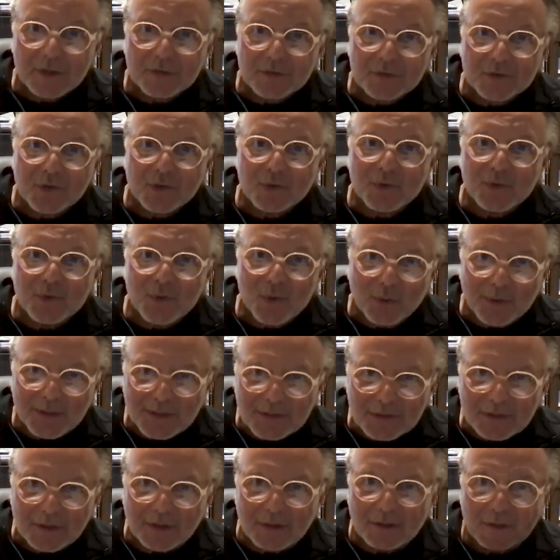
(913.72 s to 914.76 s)
because they're
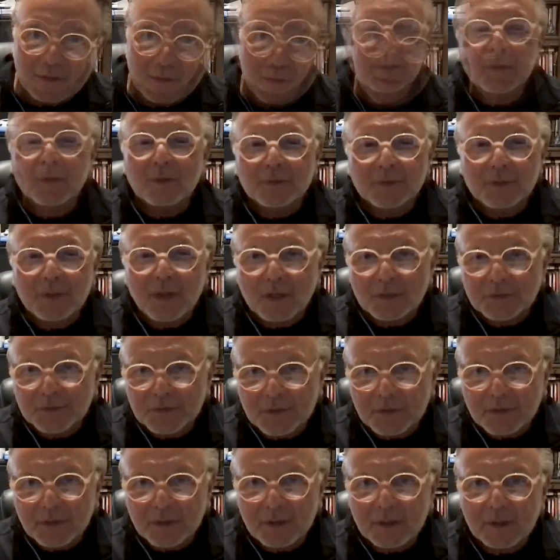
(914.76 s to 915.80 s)
noisy. So the only
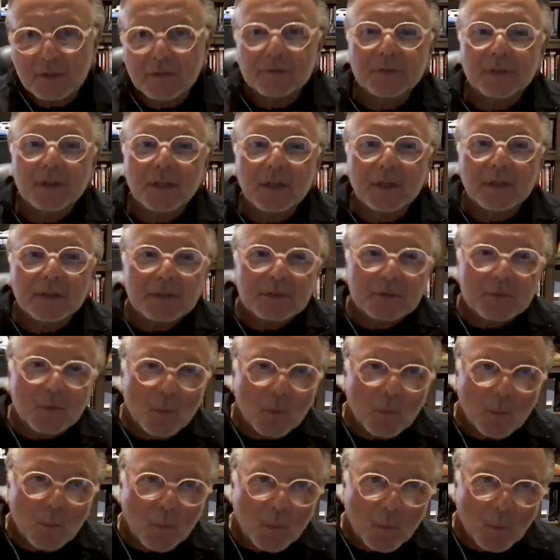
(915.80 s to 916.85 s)
alternatives is
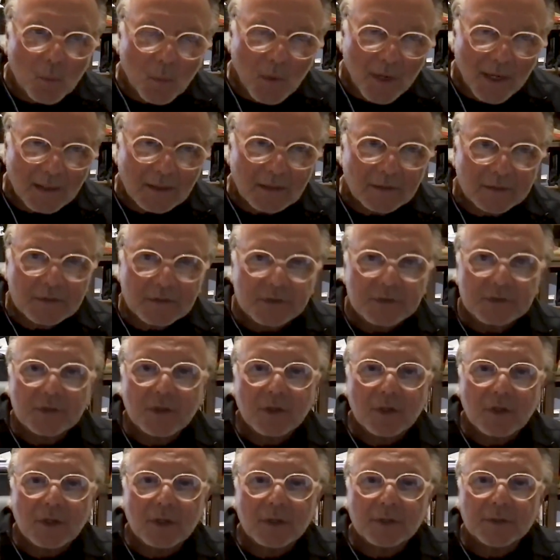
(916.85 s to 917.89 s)

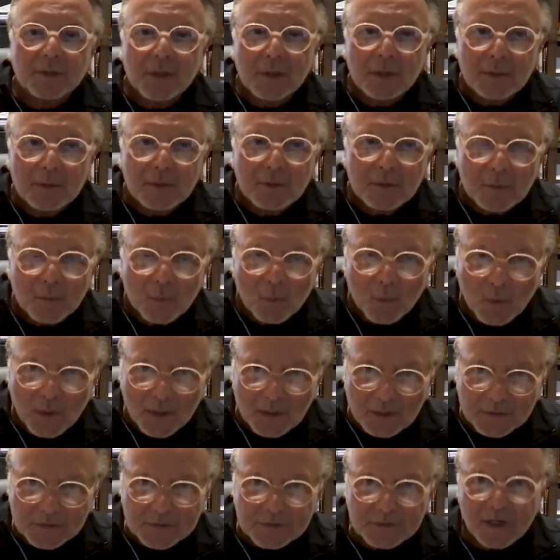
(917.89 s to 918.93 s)
well-installed,
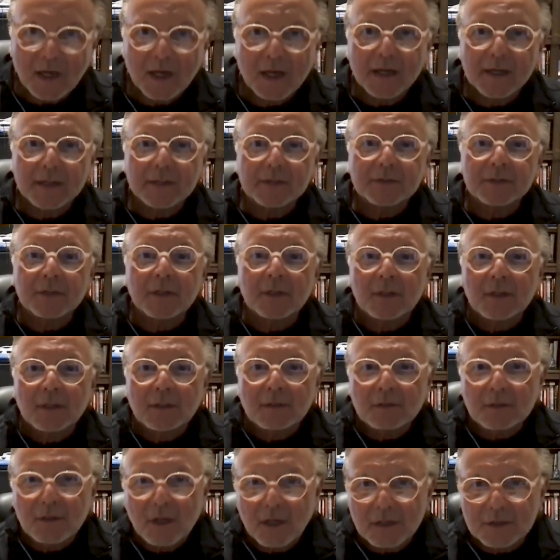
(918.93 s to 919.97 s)
well-sized,
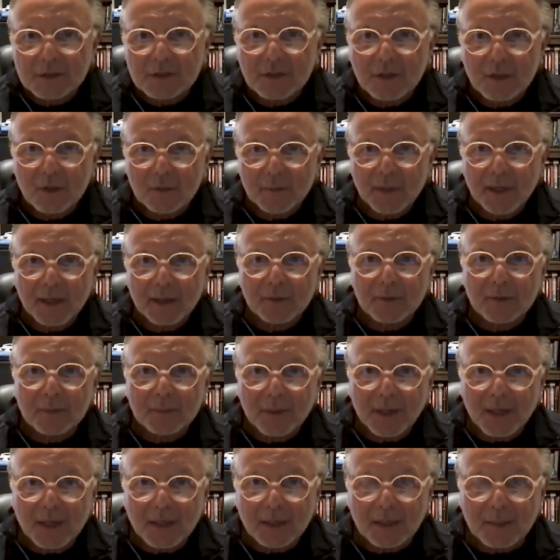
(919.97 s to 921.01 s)
large-scale battery
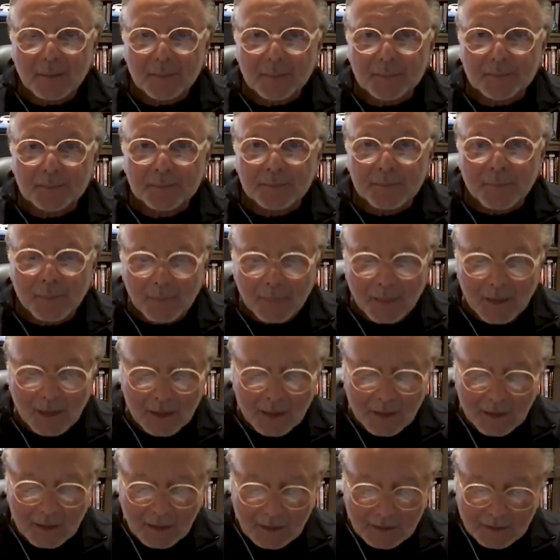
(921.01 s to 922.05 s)
backup.
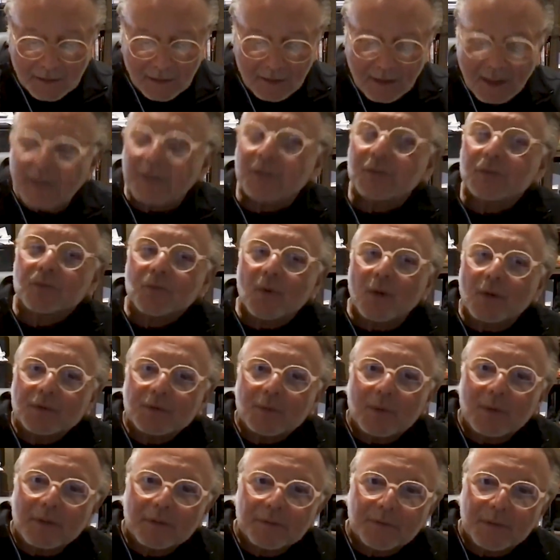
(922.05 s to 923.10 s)
Now, how does
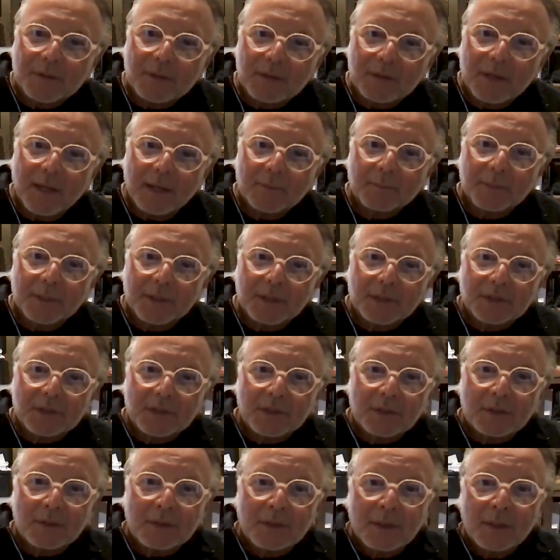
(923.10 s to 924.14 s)
RoseWater fit in that
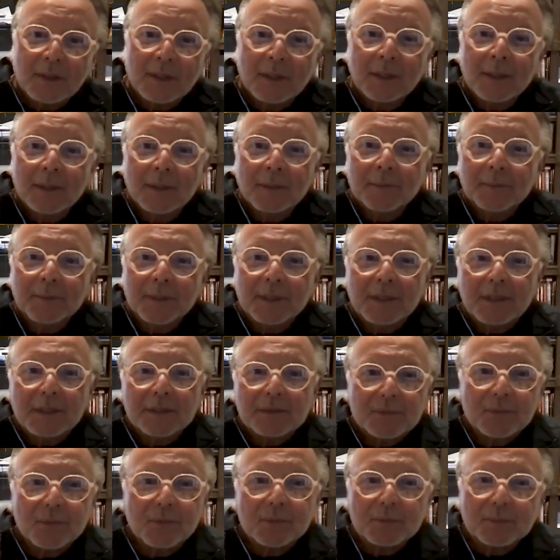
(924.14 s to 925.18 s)
picture?
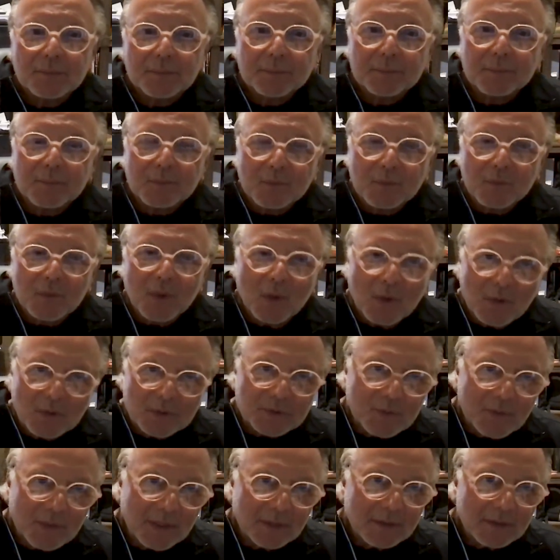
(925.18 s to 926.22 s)
Because
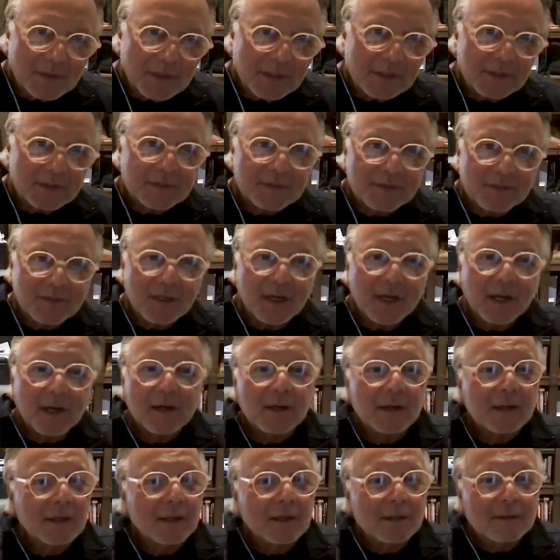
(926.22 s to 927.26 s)
RoseWater is
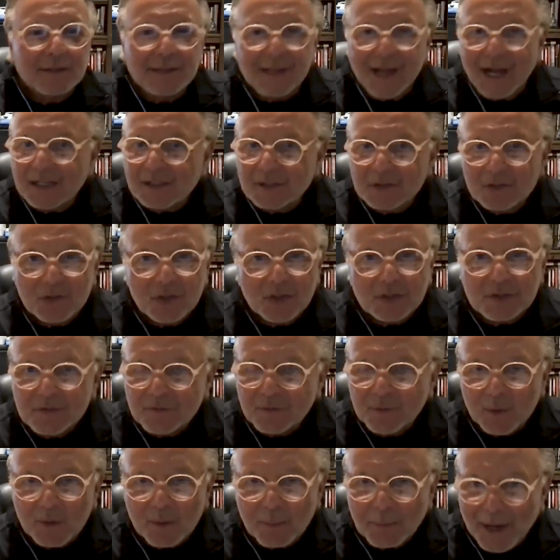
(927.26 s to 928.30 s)
there not just
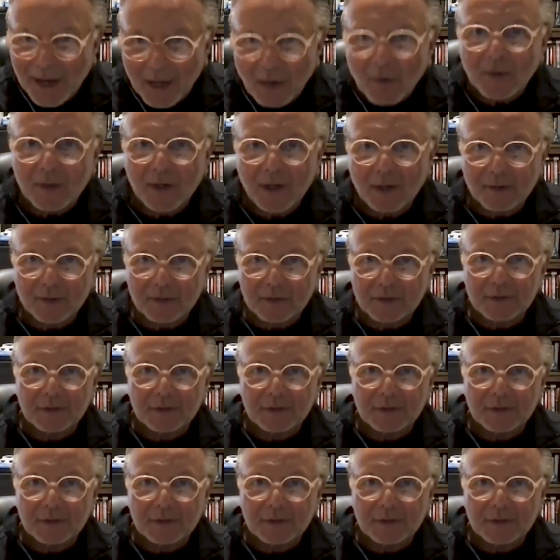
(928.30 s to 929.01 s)
for a power outage.